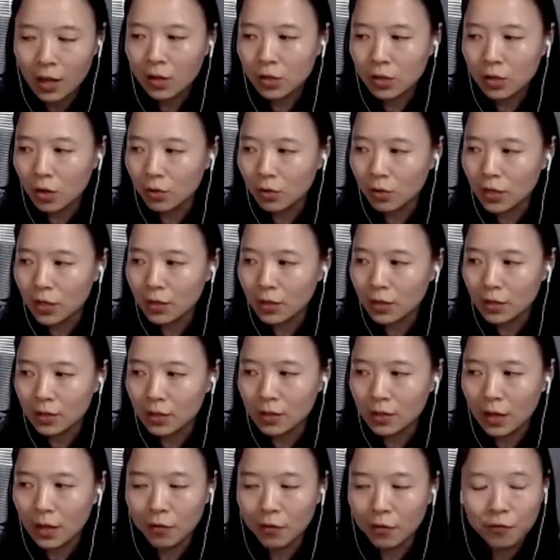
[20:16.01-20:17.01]
So this is
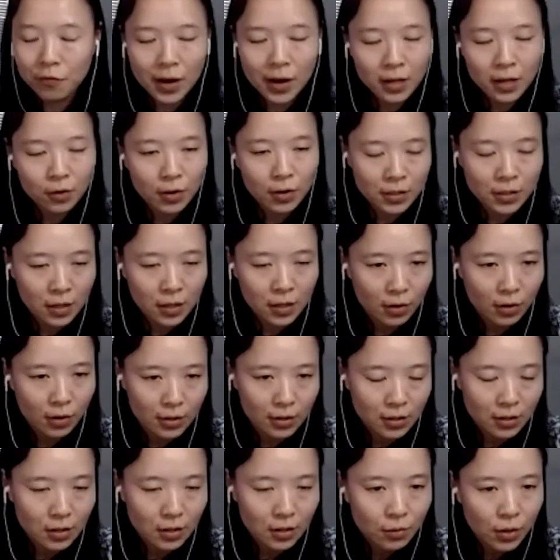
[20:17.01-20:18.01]
a fine graining
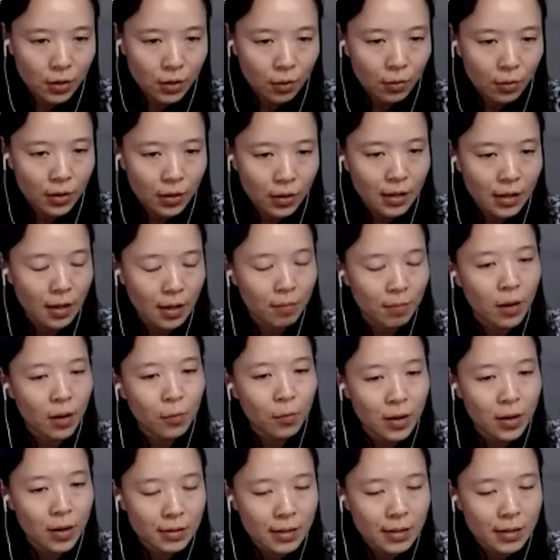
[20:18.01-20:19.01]
criteria we came up
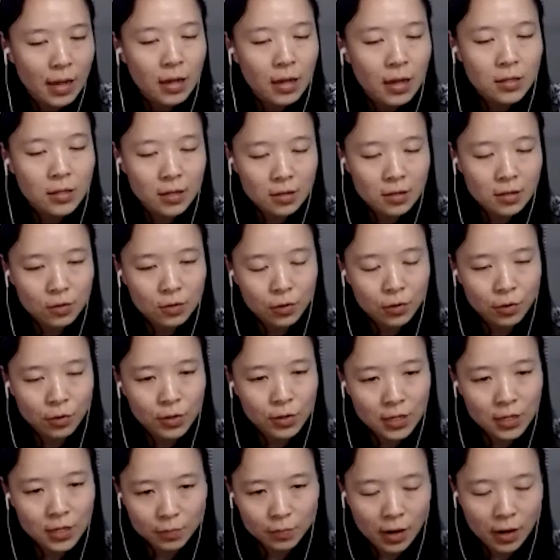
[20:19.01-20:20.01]
with just through
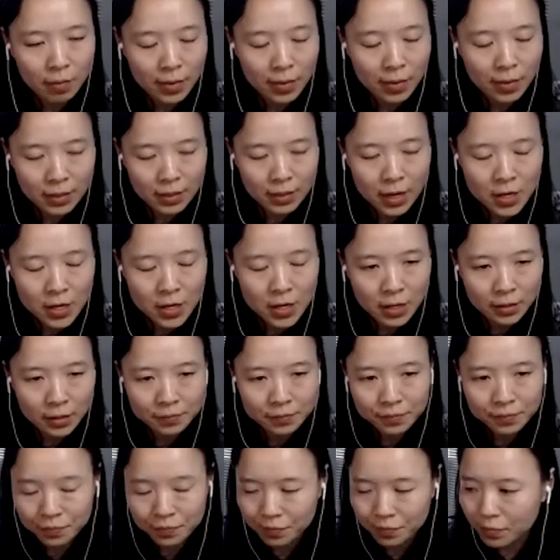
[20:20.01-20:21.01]
experimentation.
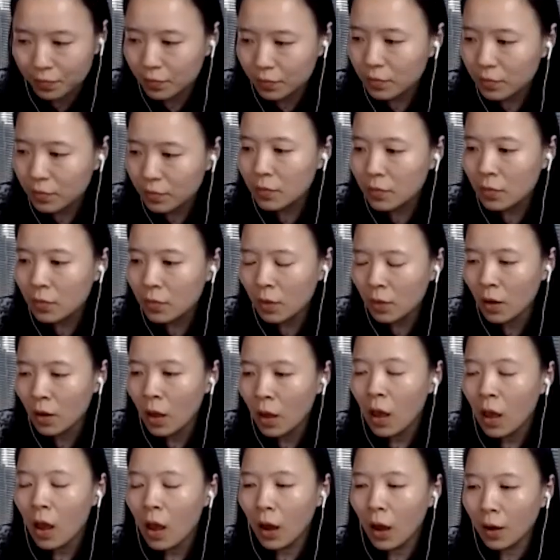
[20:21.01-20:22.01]

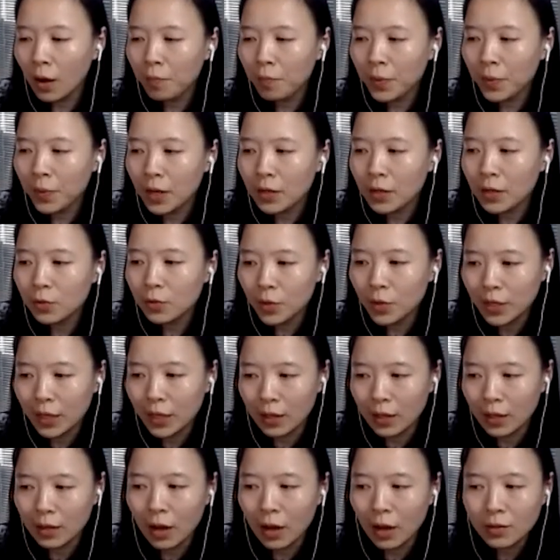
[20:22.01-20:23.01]
Um, because we
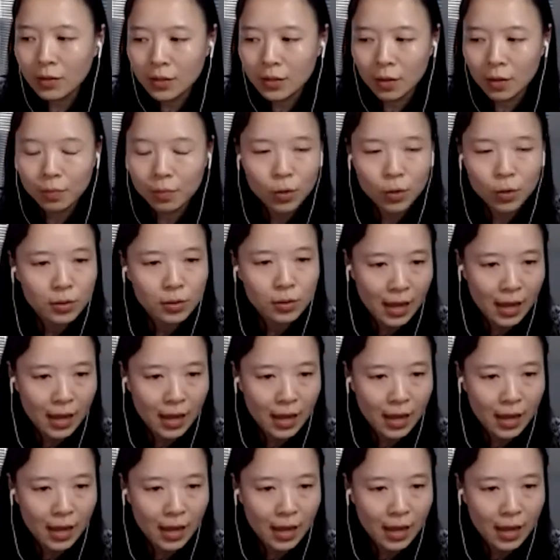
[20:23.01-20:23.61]
cannot compute the